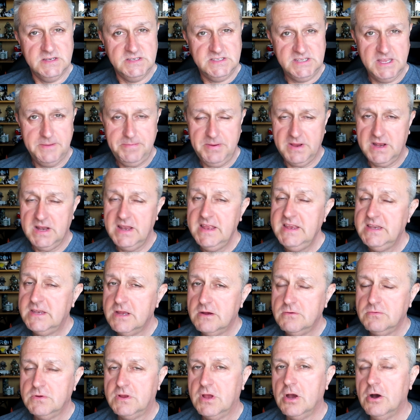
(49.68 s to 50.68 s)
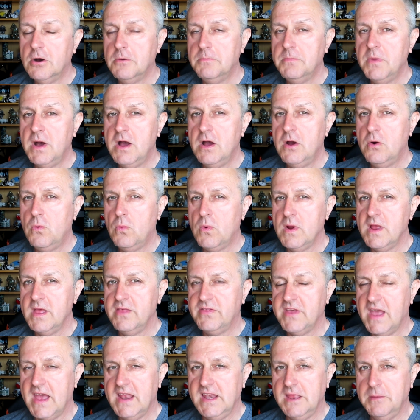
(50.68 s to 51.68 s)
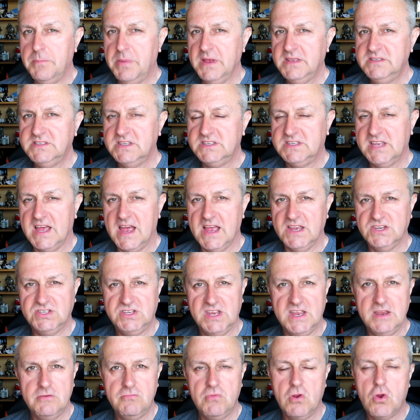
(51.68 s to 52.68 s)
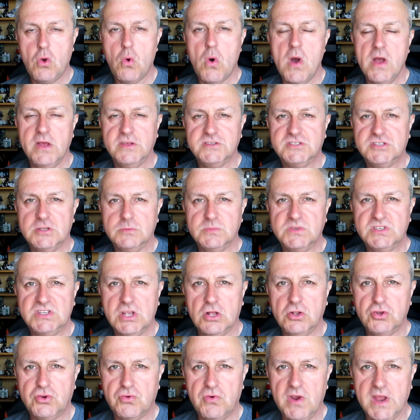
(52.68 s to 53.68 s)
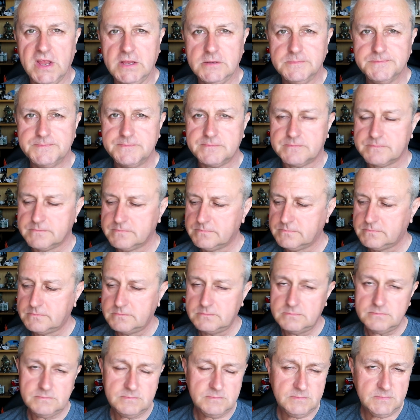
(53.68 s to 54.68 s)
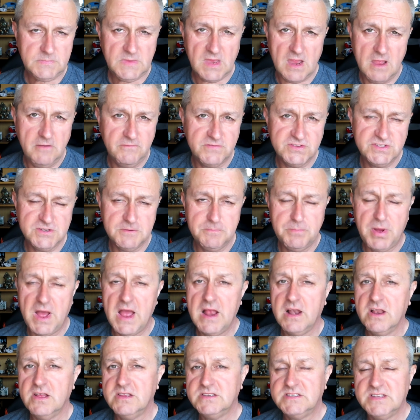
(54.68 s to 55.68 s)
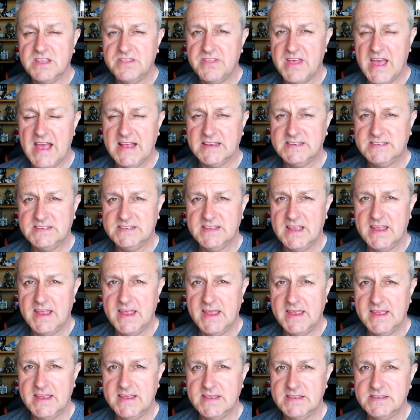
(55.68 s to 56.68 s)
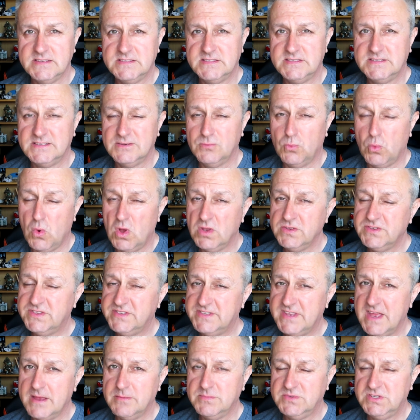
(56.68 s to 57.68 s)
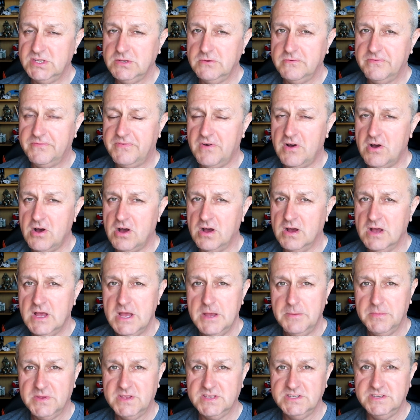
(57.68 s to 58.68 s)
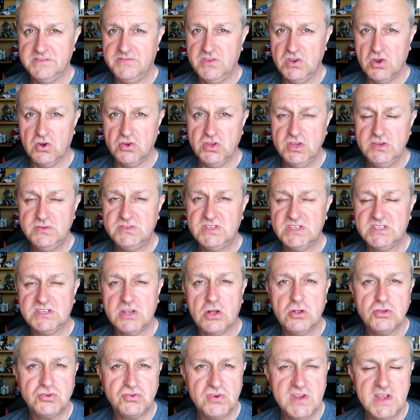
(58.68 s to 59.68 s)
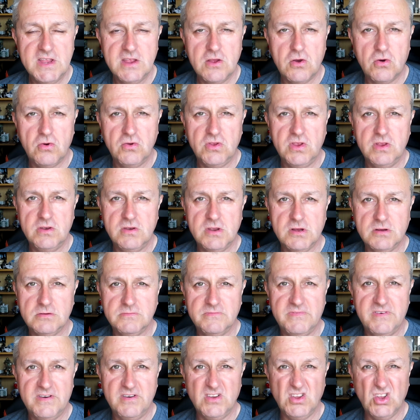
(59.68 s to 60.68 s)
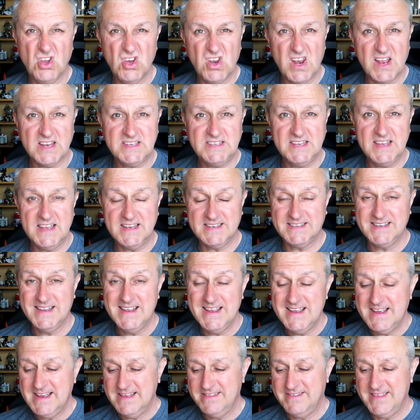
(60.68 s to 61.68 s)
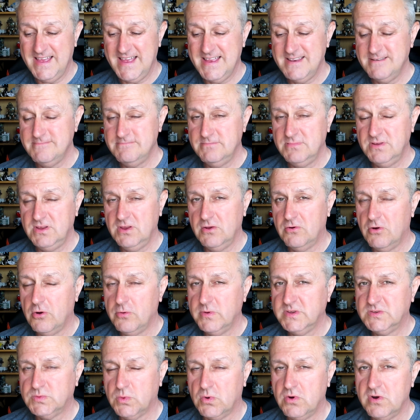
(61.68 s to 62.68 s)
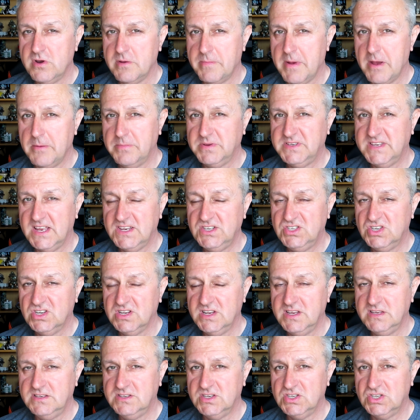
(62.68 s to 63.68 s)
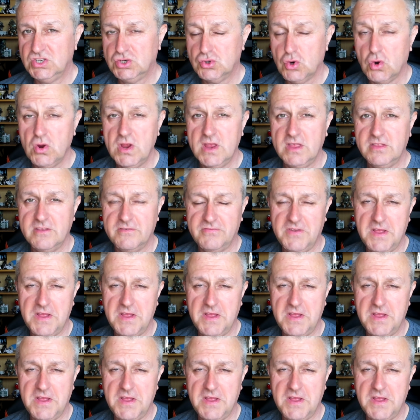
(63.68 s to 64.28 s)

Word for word: typically don't come with any pins attached. It requires some soldering. And for some pilots, that is one step too far, because if you're not used to soldering or you're not very good at it, then you're always worried about potentially destroying the